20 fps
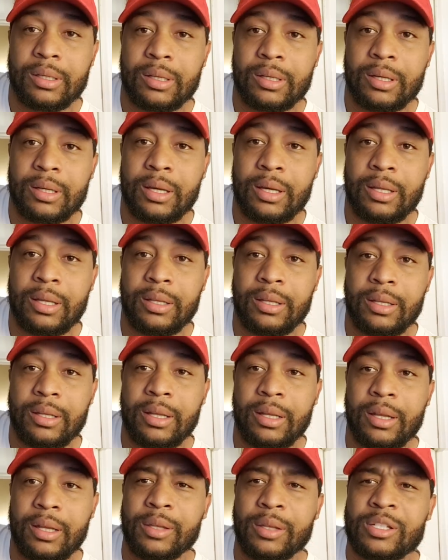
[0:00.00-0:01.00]

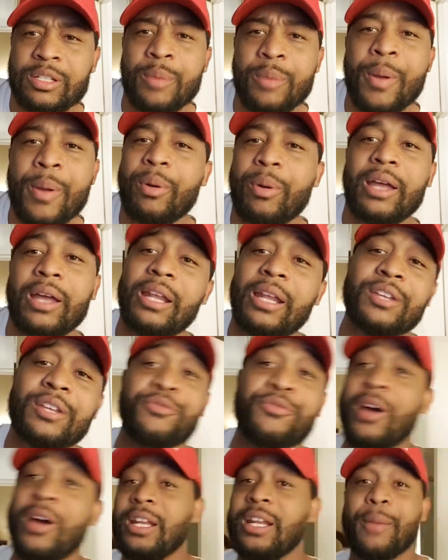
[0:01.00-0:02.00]
And some people, and it's
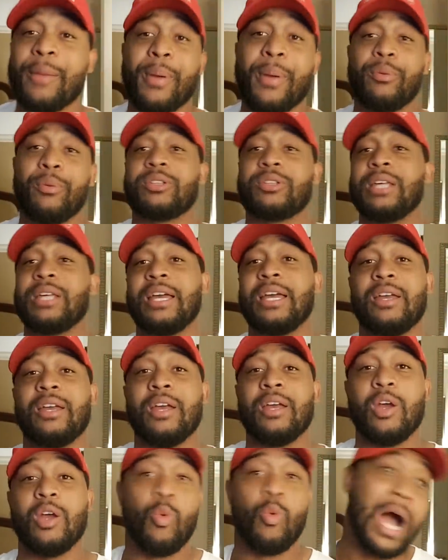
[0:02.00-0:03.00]
funny that people say,
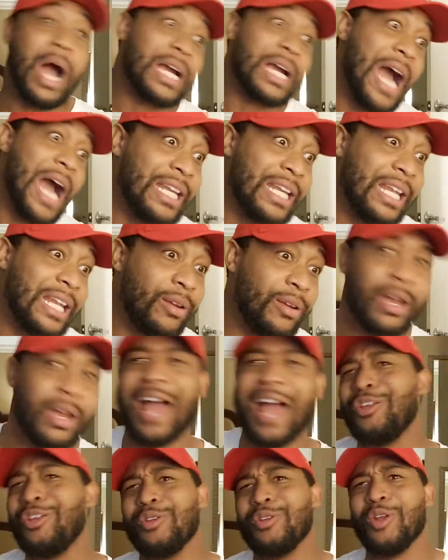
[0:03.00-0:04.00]
why God didn't,
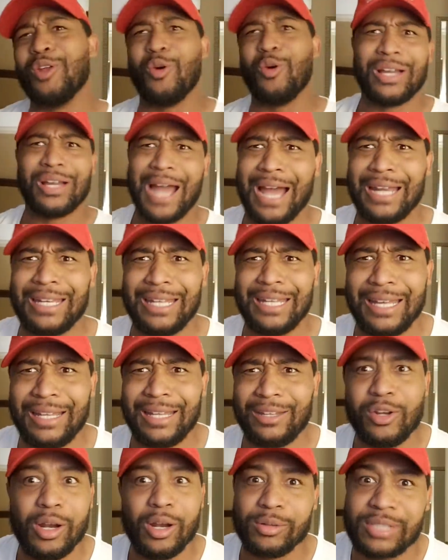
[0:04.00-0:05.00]
how do you know what God did?
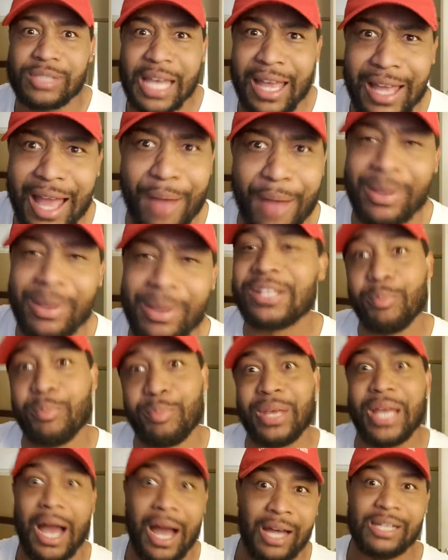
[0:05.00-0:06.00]
You know what I'm saying? I mean, to
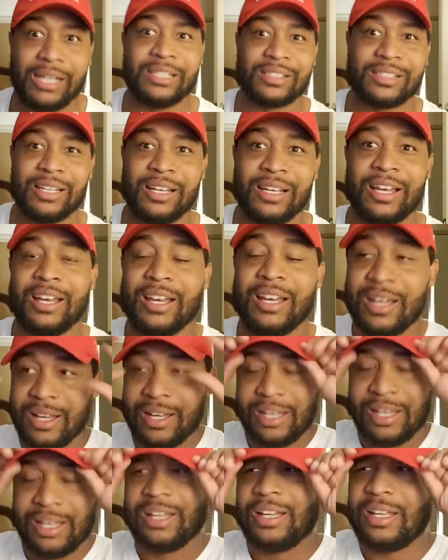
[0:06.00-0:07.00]
be honest,
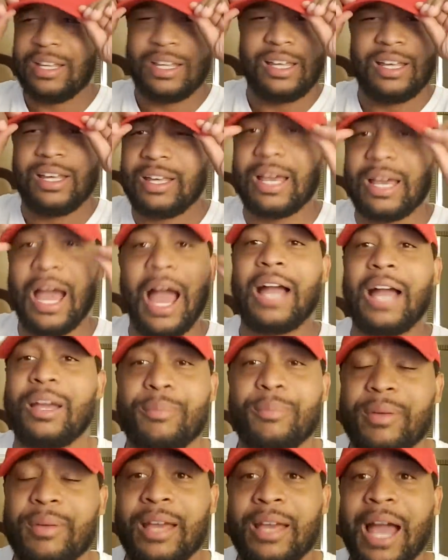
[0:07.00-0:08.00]
God
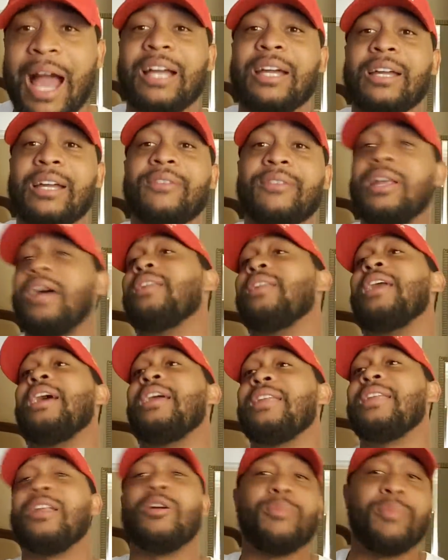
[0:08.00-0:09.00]
could have done that.
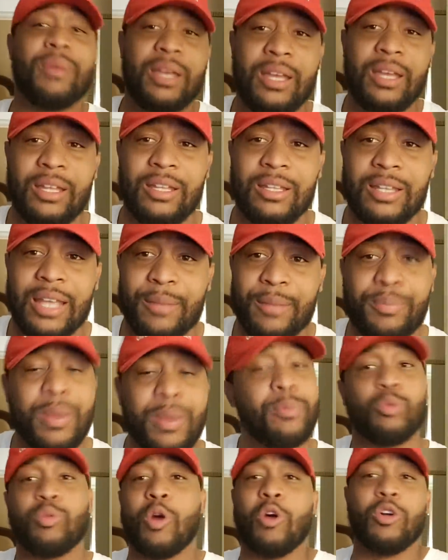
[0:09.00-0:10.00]
That don't mean that
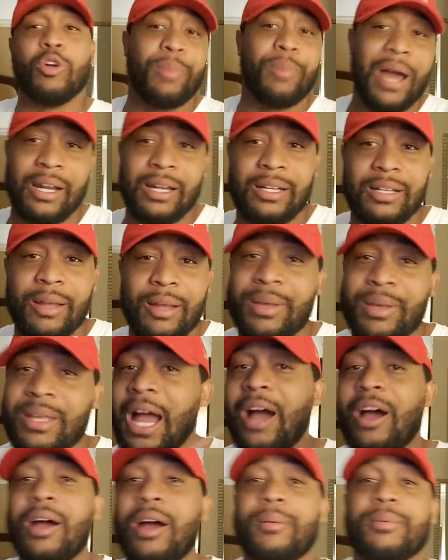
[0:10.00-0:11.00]
people wrote about it. I mean,
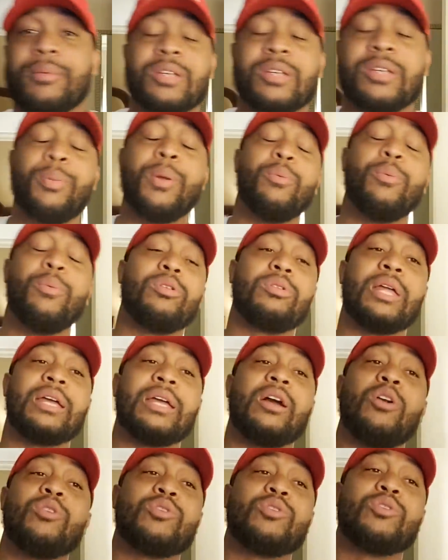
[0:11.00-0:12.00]
some people, they
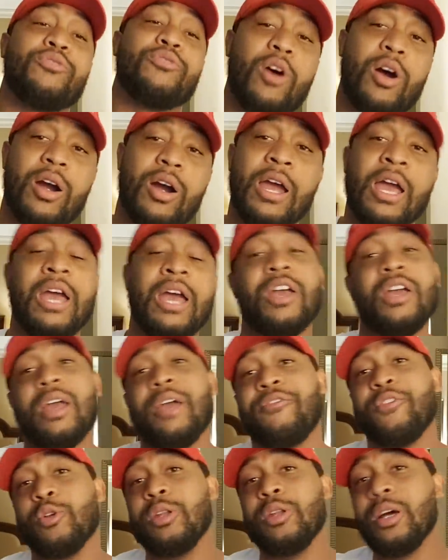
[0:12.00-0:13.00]
go too far.
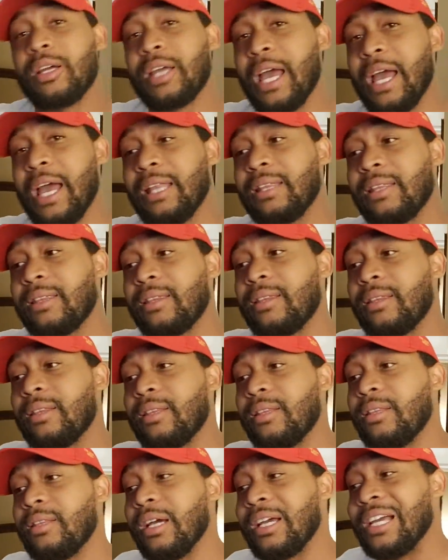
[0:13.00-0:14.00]
If you look at
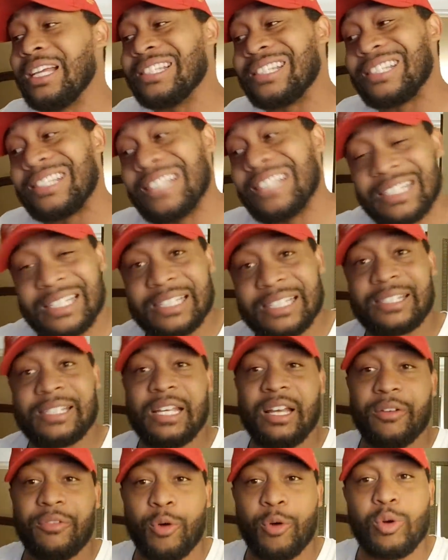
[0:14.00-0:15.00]
the
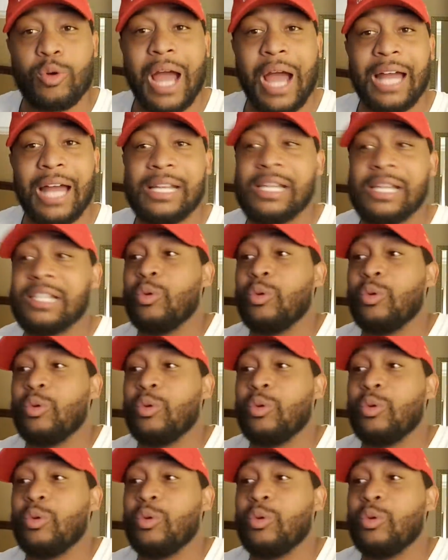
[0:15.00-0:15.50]
consistency of who God is